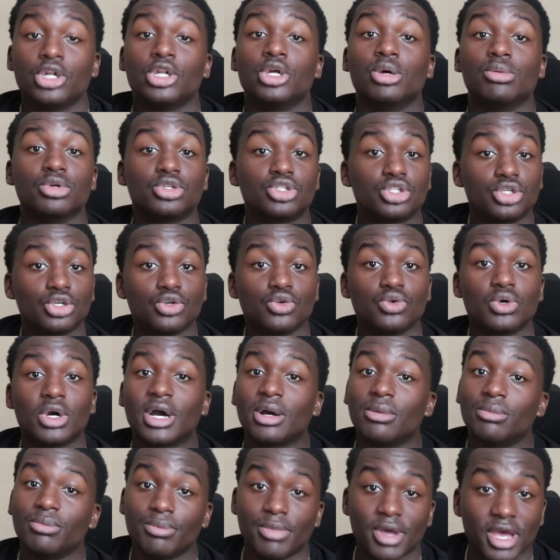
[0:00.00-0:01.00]
Number two,
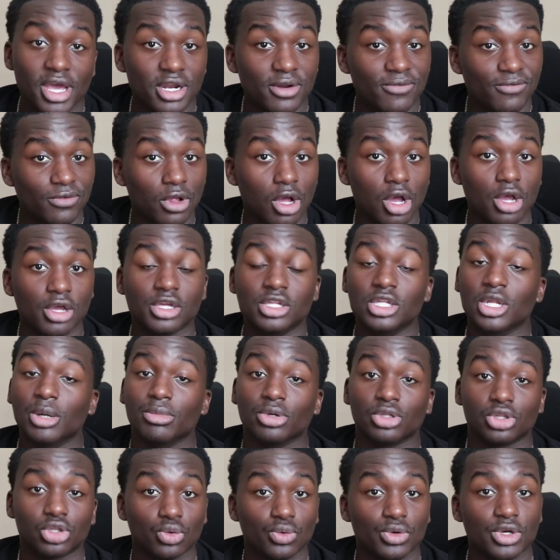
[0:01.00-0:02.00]
I'm bad at vlogging.
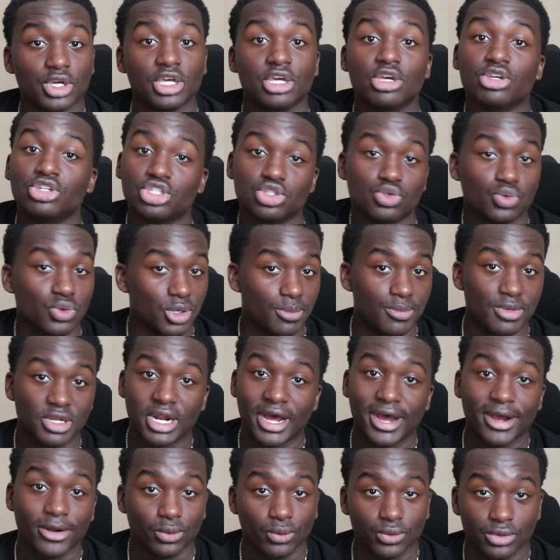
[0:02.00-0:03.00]
Number three, it just would have
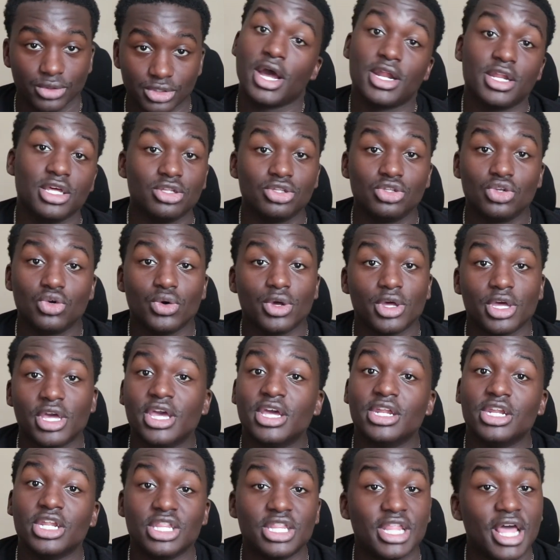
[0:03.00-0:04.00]
been awkward. I didn't do it
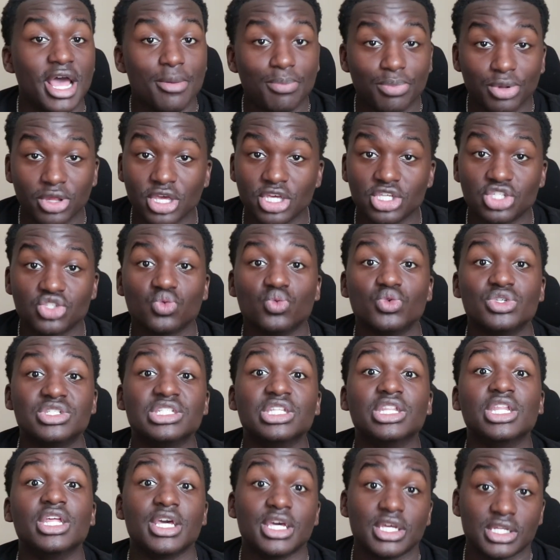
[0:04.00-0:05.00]
and that place
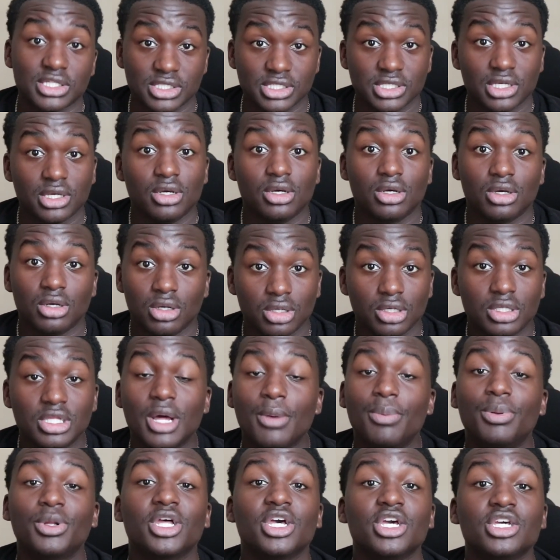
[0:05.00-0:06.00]
was lit.
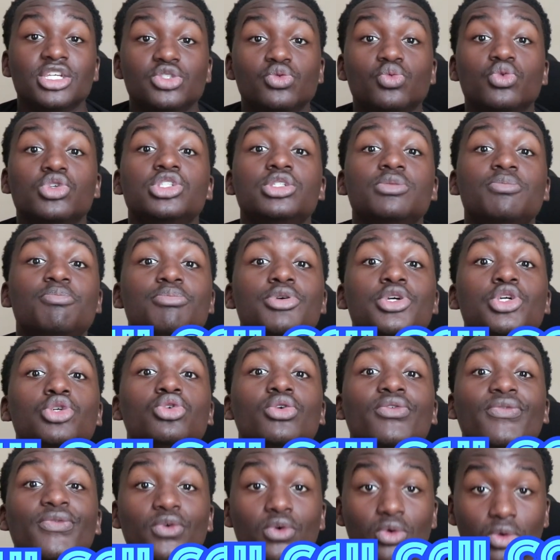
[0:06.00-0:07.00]
That place was
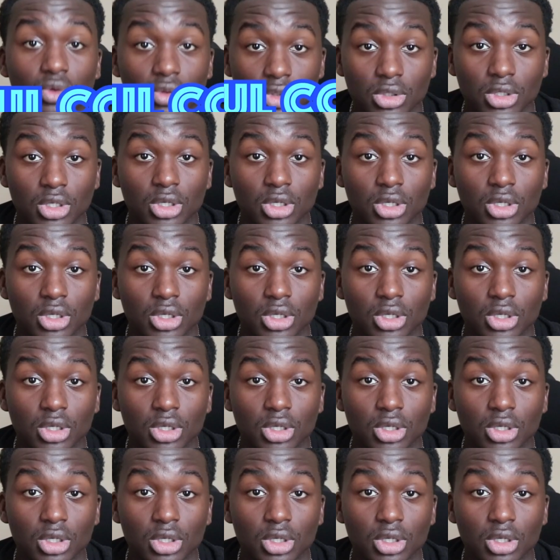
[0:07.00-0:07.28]
beautiful.